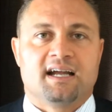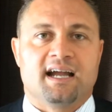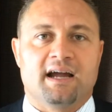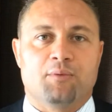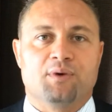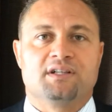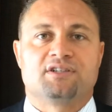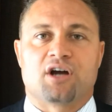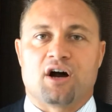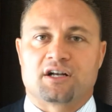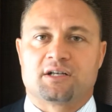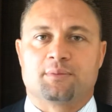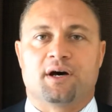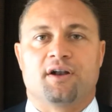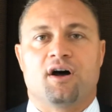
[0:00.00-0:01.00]
And we
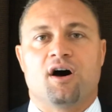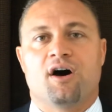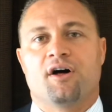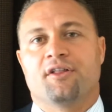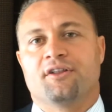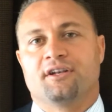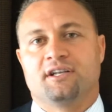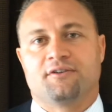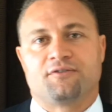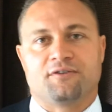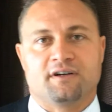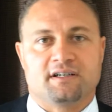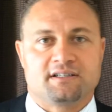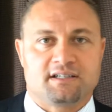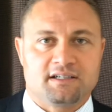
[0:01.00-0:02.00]
talked about all the
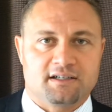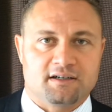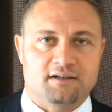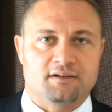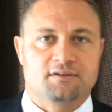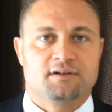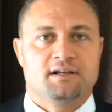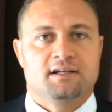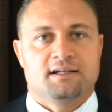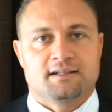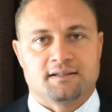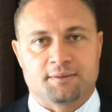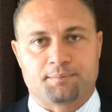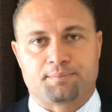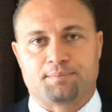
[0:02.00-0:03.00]
different, the
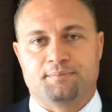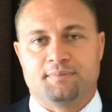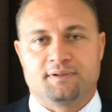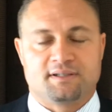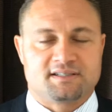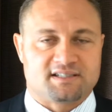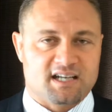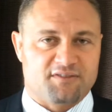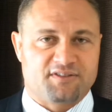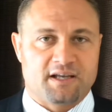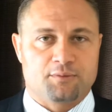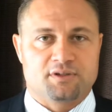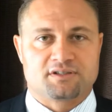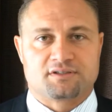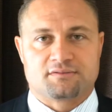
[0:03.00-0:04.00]
stuff
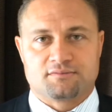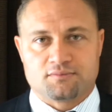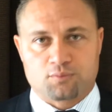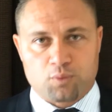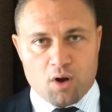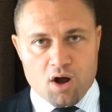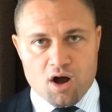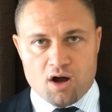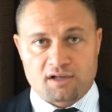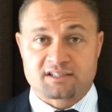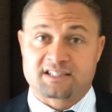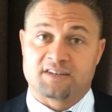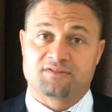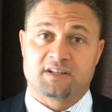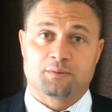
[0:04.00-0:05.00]
that was wrong,
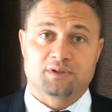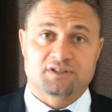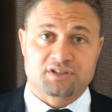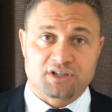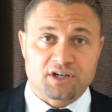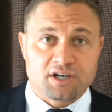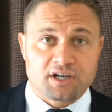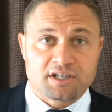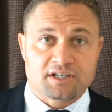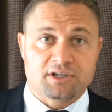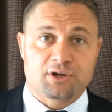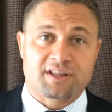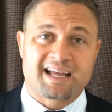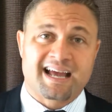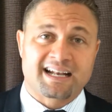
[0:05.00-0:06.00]
stuff that was good.
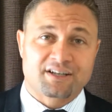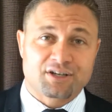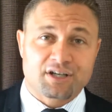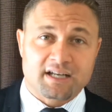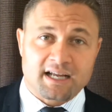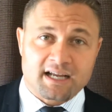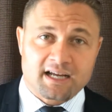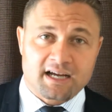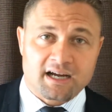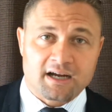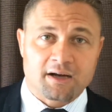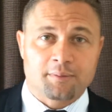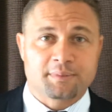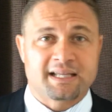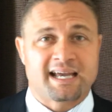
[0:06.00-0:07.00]
They had good
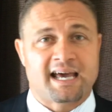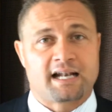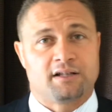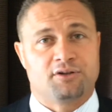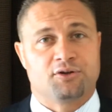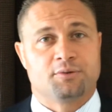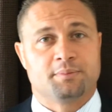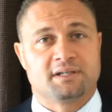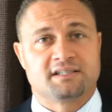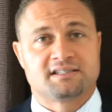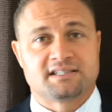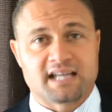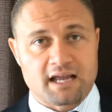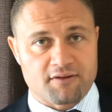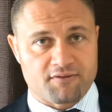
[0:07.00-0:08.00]
income, they had a little bit of
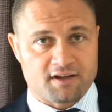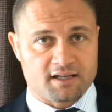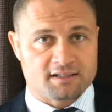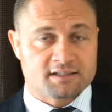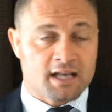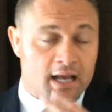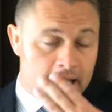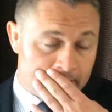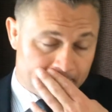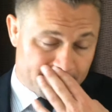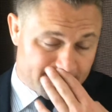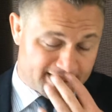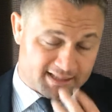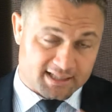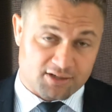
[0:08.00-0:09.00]
savings,
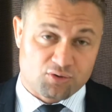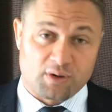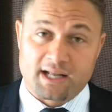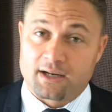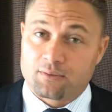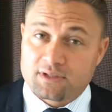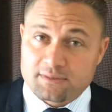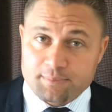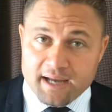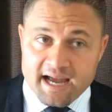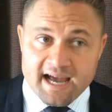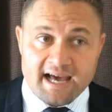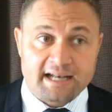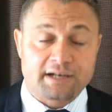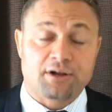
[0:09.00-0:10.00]
but the credit was
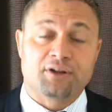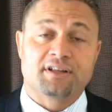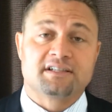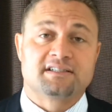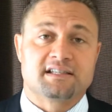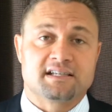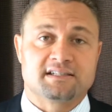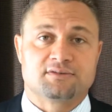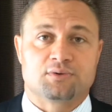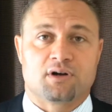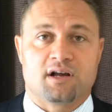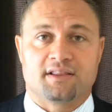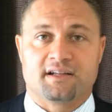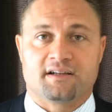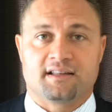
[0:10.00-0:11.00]
bad, and all these things were
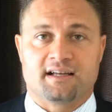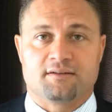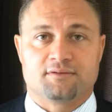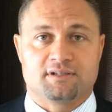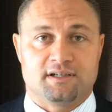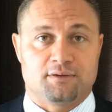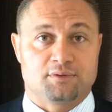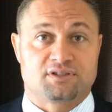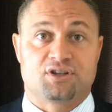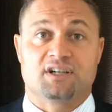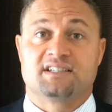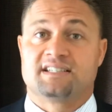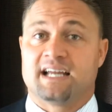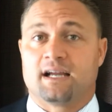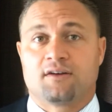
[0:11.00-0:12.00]
on there that we know was
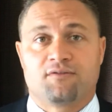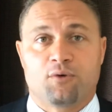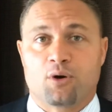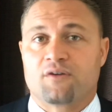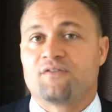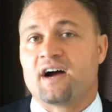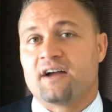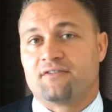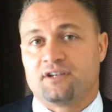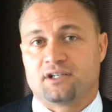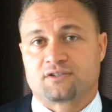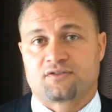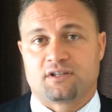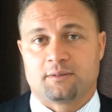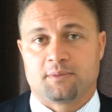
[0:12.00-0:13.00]
gonna take 4 or 5
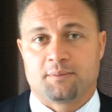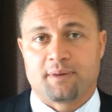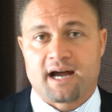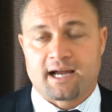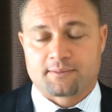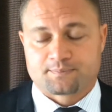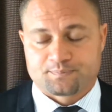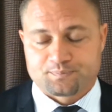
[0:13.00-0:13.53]
years for them to buy.